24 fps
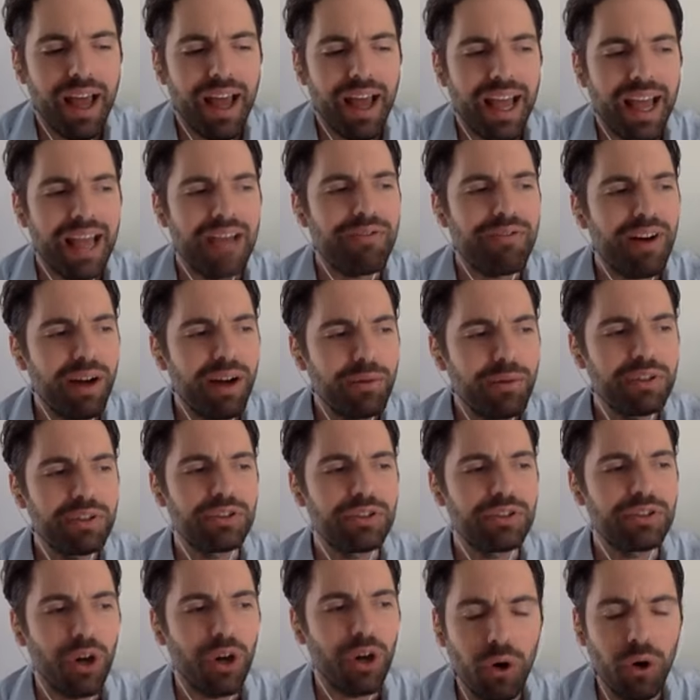if I was
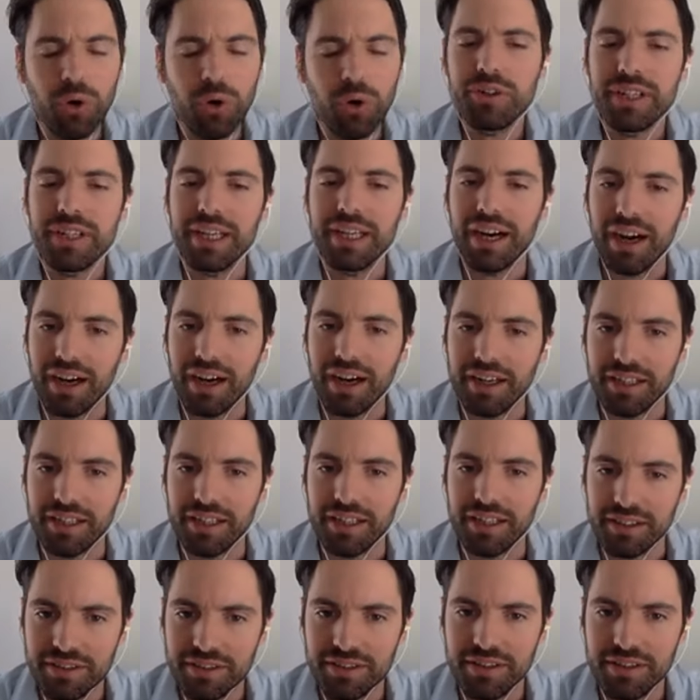totally
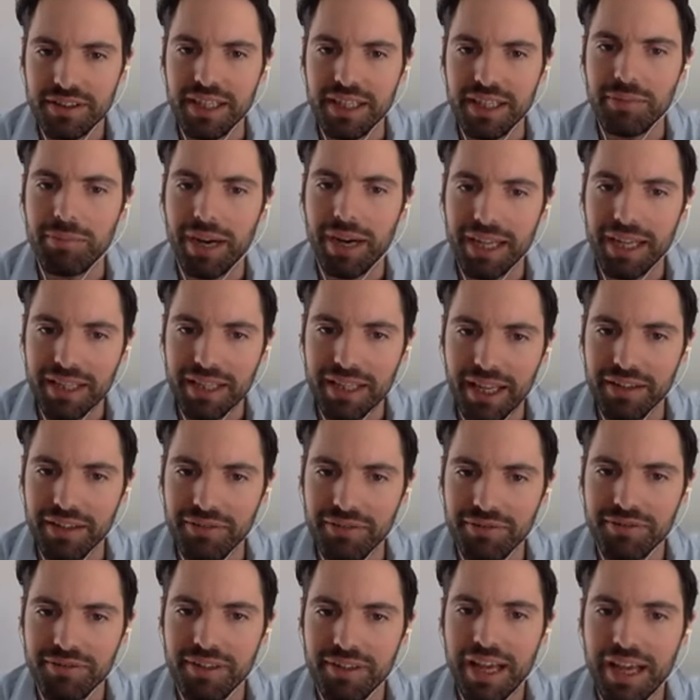honest in my life,
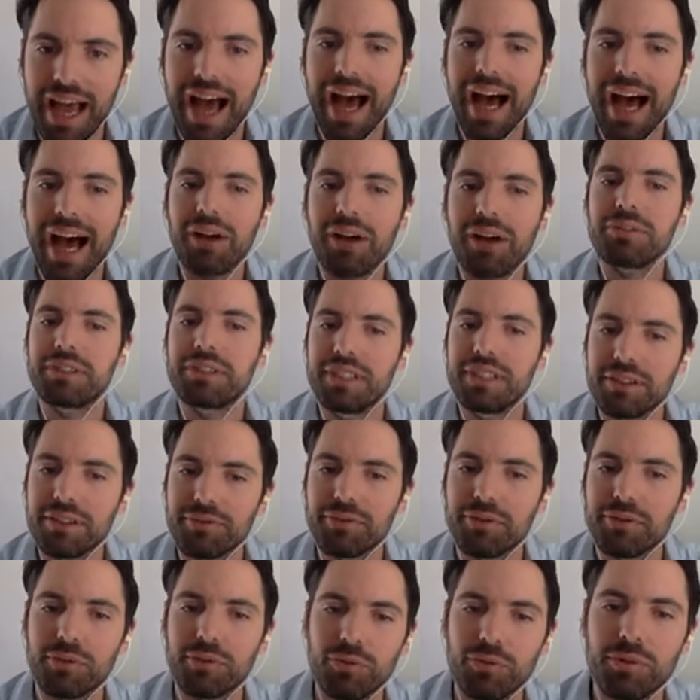how
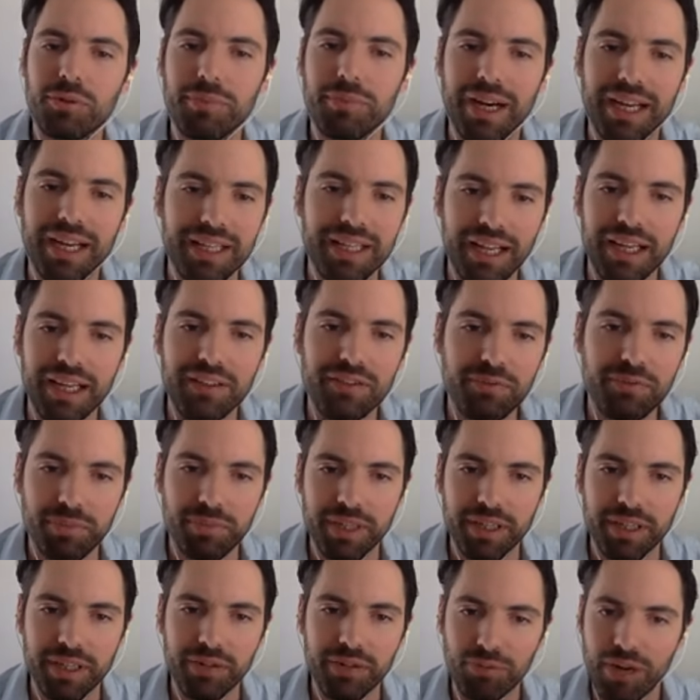different would my life
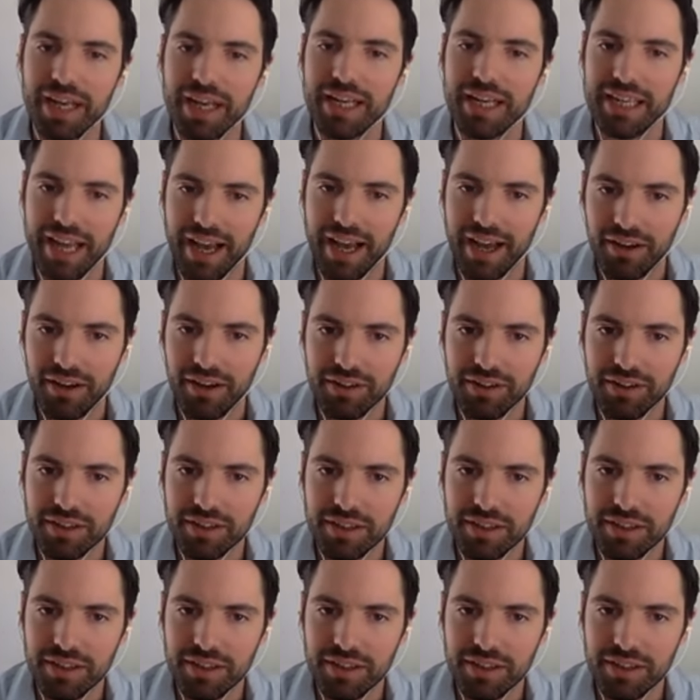be right now